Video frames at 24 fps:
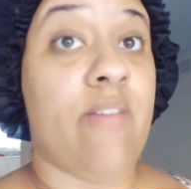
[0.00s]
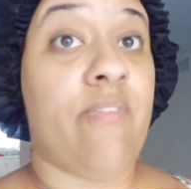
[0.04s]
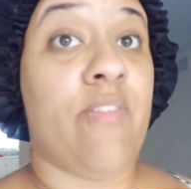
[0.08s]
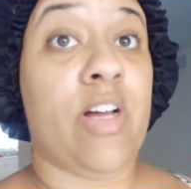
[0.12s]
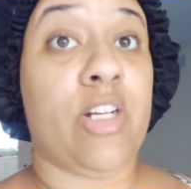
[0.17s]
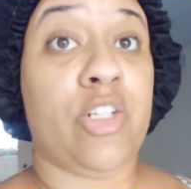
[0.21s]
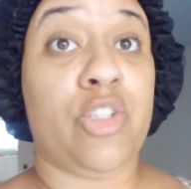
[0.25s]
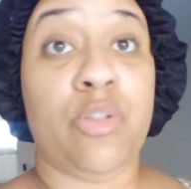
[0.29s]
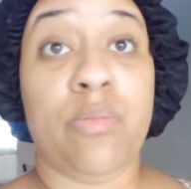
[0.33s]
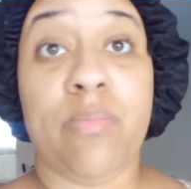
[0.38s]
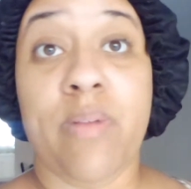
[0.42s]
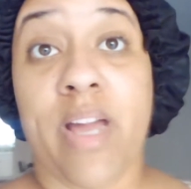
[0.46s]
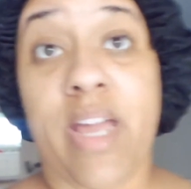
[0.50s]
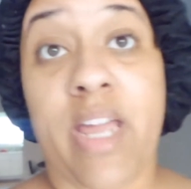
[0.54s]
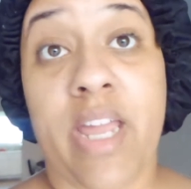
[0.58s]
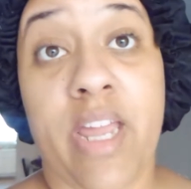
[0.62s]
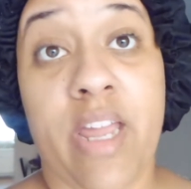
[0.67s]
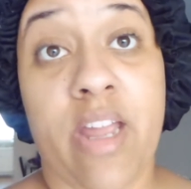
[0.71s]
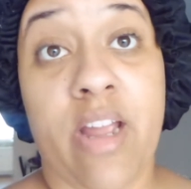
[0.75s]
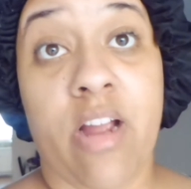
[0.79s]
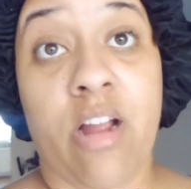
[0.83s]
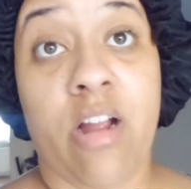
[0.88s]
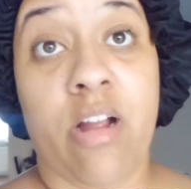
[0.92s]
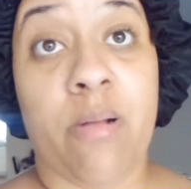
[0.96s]
if I do my
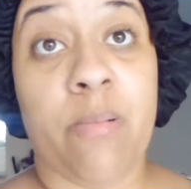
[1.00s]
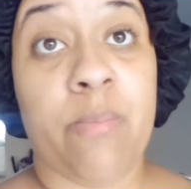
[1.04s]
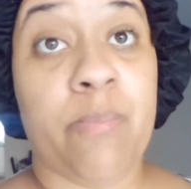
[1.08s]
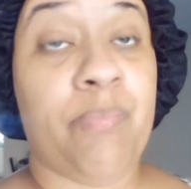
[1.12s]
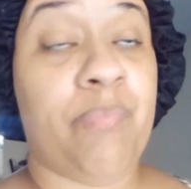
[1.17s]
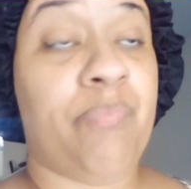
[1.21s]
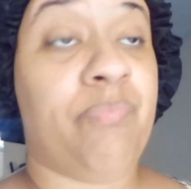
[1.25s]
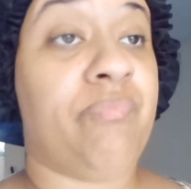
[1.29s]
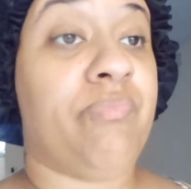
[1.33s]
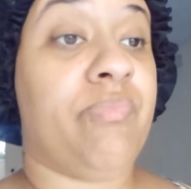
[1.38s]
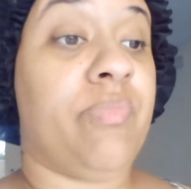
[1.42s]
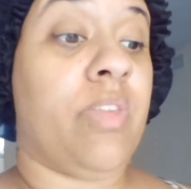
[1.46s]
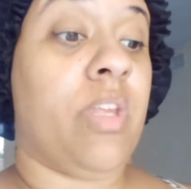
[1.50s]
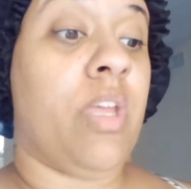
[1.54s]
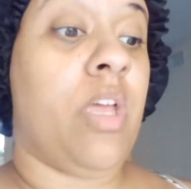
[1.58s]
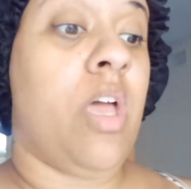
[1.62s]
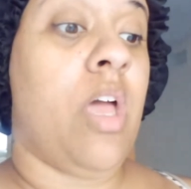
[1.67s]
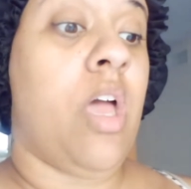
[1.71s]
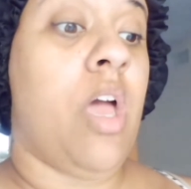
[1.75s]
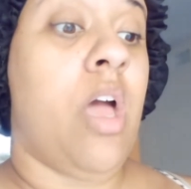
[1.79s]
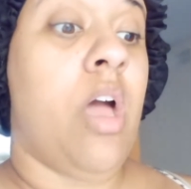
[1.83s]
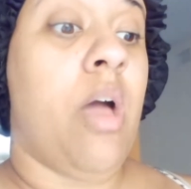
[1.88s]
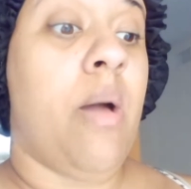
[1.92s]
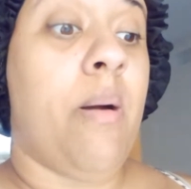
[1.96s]
hair,
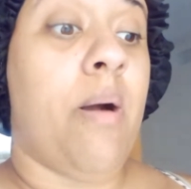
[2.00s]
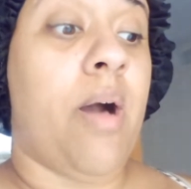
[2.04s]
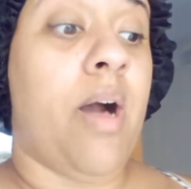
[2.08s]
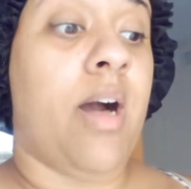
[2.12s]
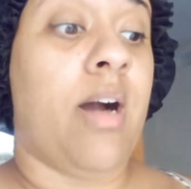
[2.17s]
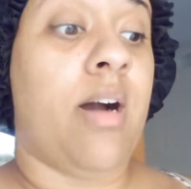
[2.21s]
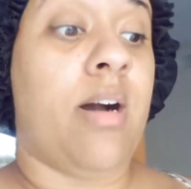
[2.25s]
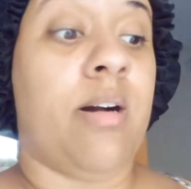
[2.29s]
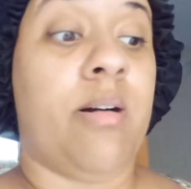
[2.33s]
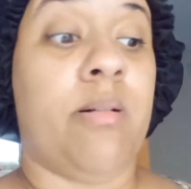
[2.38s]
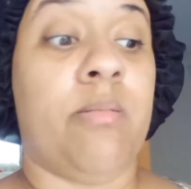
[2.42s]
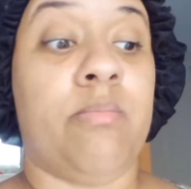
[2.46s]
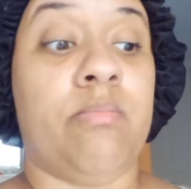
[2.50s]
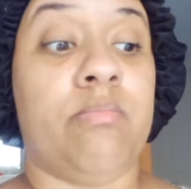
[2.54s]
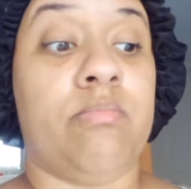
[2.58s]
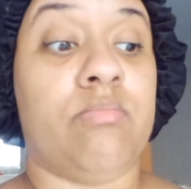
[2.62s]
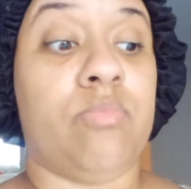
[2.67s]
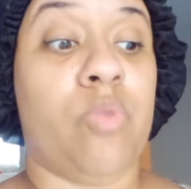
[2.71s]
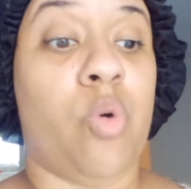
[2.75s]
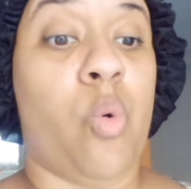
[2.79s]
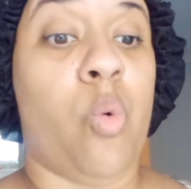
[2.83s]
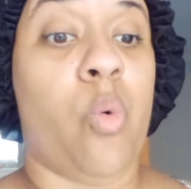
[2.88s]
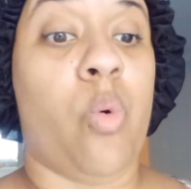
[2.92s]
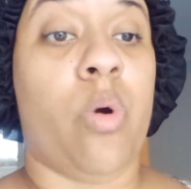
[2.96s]

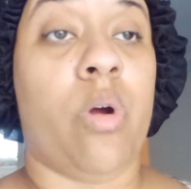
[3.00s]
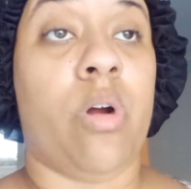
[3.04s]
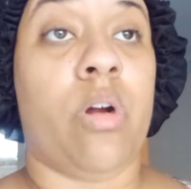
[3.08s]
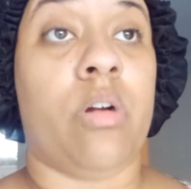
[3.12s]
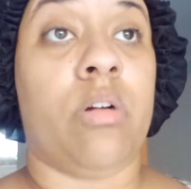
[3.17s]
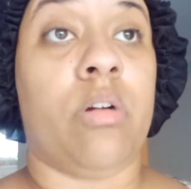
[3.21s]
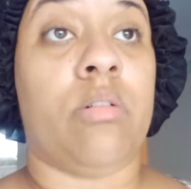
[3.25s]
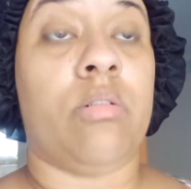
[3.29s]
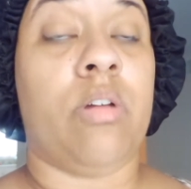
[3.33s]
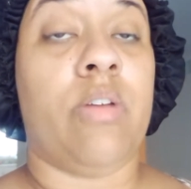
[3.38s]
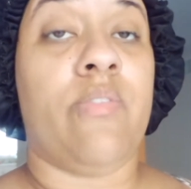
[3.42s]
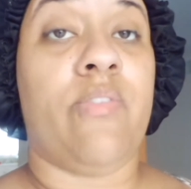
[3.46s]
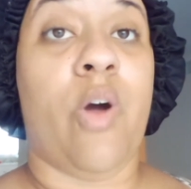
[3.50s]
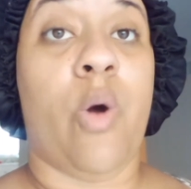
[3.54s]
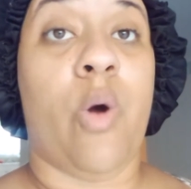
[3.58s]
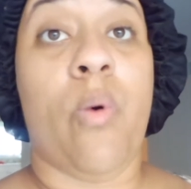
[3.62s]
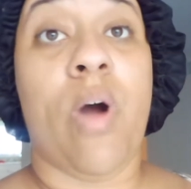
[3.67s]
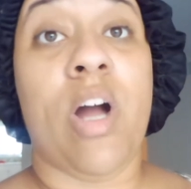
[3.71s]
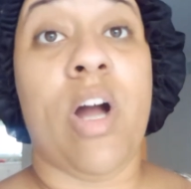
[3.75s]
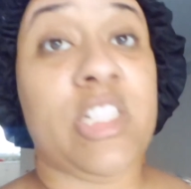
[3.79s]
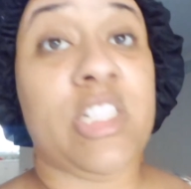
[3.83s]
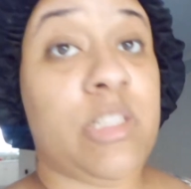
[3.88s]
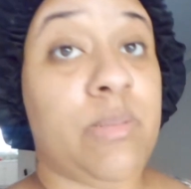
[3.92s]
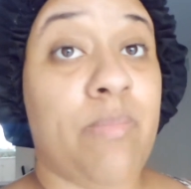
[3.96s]
or if I
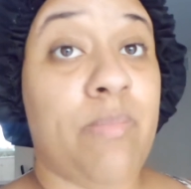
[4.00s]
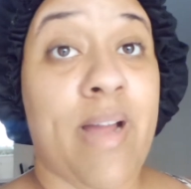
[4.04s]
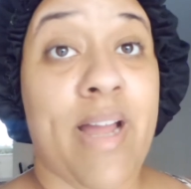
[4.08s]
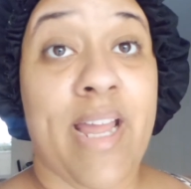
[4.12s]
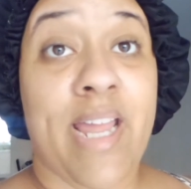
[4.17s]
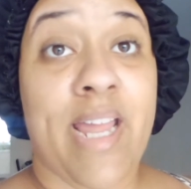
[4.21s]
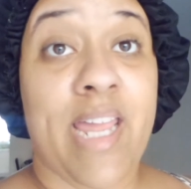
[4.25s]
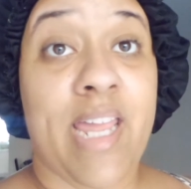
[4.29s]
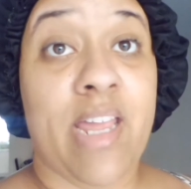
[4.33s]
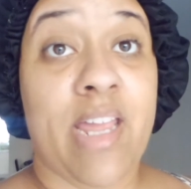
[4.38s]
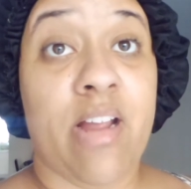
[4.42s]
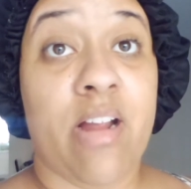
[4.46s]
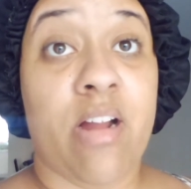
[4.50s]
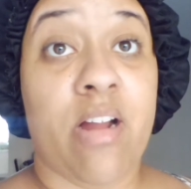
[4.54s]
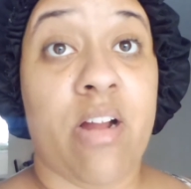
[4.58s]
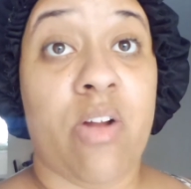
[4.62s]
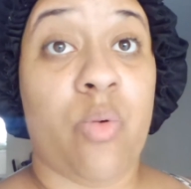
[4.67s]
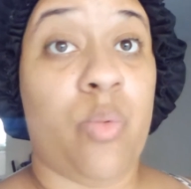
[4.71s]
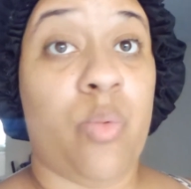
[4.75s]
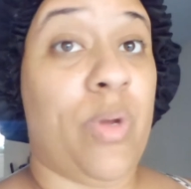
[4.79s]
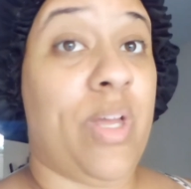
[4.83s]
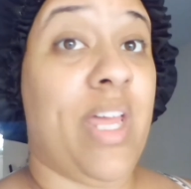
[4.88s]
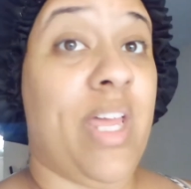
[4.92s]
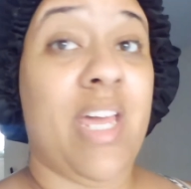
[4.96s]
wash my
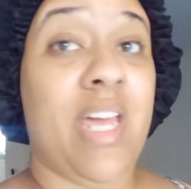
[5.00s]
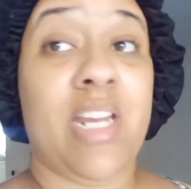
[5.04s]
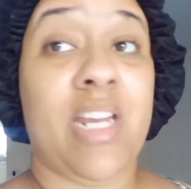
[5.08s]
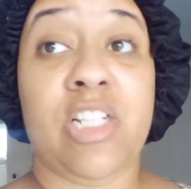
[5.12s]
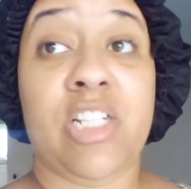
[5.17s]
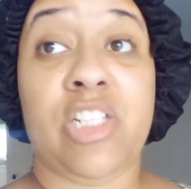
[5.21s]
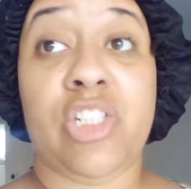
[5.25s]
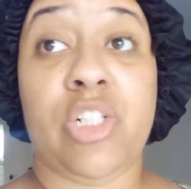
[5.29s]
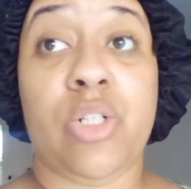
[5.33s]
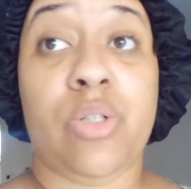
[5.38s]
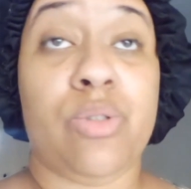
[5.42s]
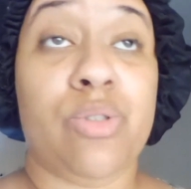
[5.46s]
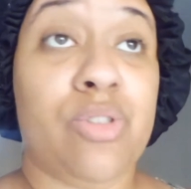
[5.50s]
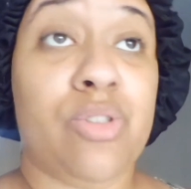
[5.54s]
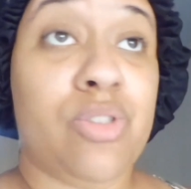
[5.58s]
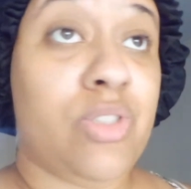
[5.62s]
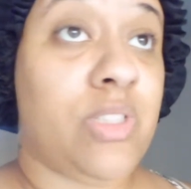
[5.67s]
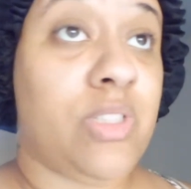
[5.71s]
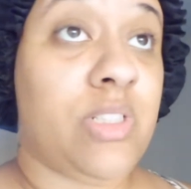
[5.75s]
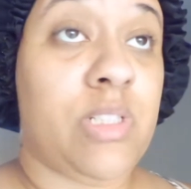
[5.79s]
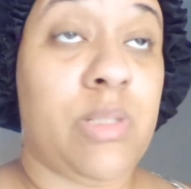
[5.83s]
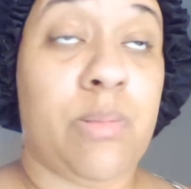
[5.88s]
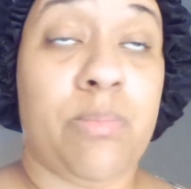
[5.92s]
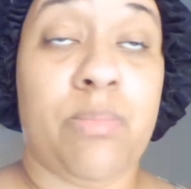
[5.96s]
hair with Head and Shoulders
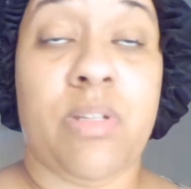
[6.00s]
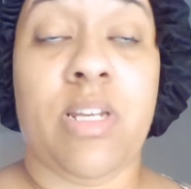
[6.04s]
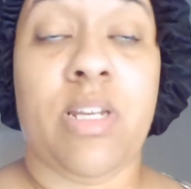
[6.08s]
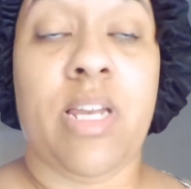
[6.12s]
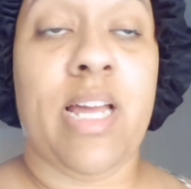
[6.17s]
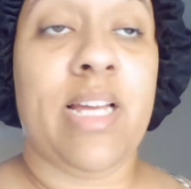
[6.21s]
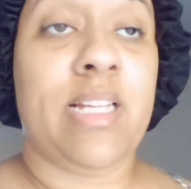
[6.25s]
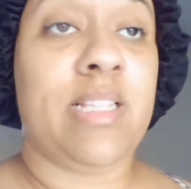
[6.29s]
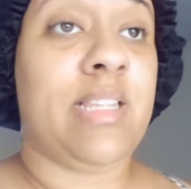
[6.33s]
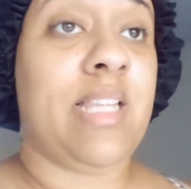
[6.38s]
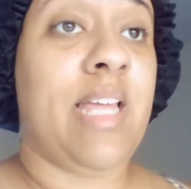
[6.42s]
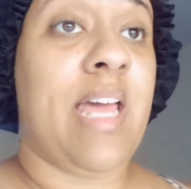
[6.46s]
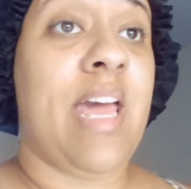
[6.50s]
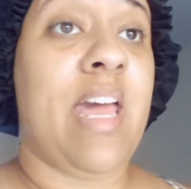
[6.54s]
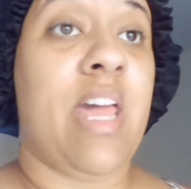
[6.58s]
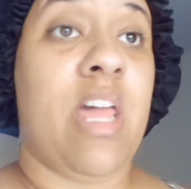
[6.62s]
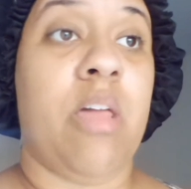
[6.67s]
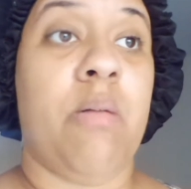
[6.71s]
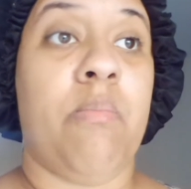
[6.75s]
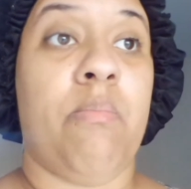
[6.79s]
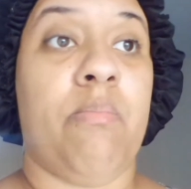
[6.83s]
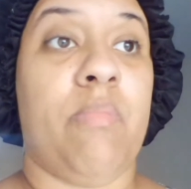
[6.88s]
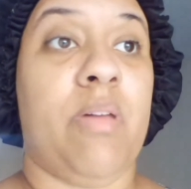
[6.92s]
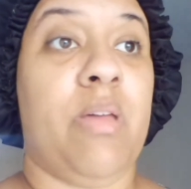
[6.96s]
or something like that,
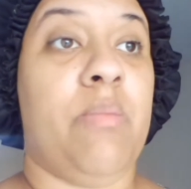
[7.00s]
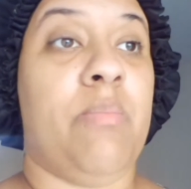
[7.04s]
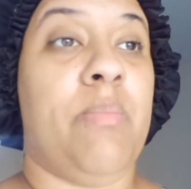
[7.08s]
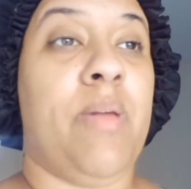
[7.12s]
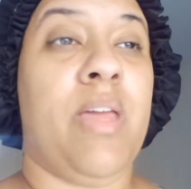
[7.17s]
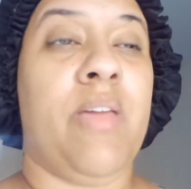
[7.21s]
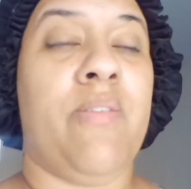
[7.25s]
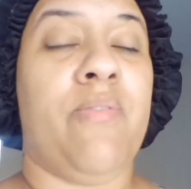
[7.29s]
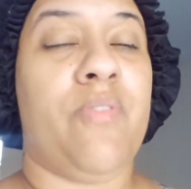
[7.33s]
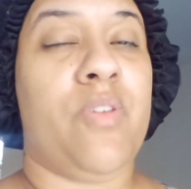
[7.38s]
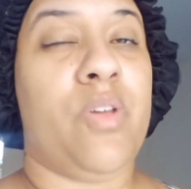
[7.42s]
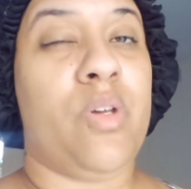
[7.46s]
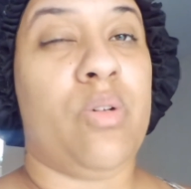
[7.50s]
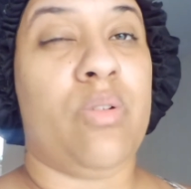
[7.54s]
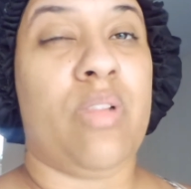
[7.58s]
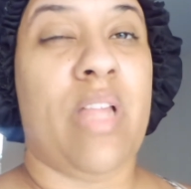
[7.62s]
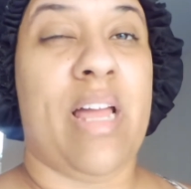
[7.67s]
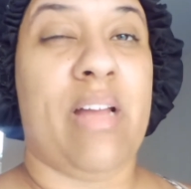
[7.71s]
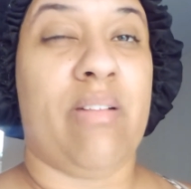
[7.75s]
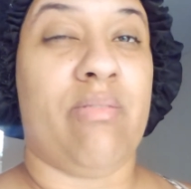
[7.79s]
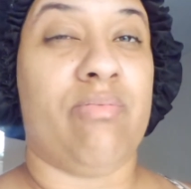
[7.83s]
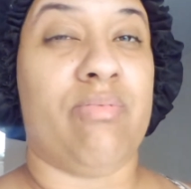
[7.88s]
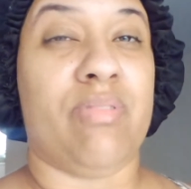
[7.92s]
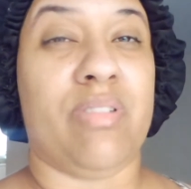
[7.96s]
it may feel
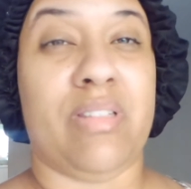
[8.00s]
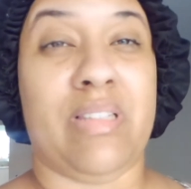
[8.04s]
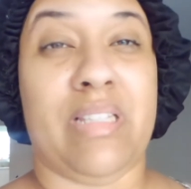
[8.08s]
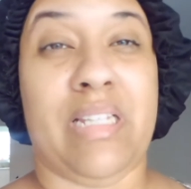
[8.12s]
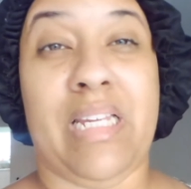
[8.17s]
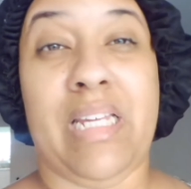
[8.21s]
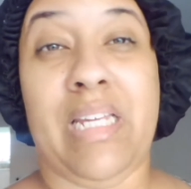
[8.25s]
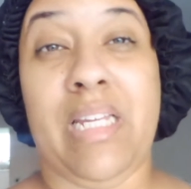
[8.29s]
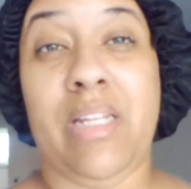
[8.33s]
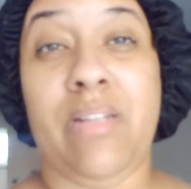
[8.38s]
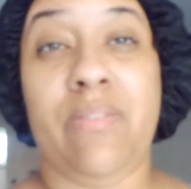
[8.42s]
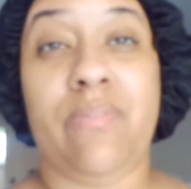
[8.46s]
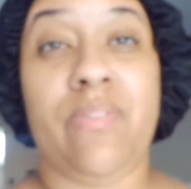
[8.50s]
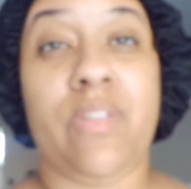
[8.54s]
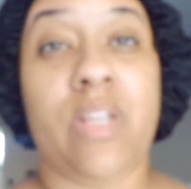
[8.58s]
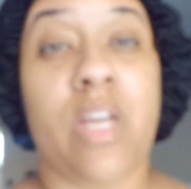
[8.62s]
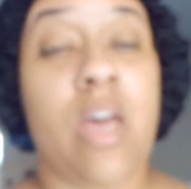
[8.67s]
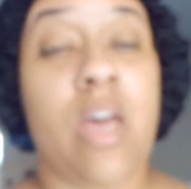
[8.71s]
like relief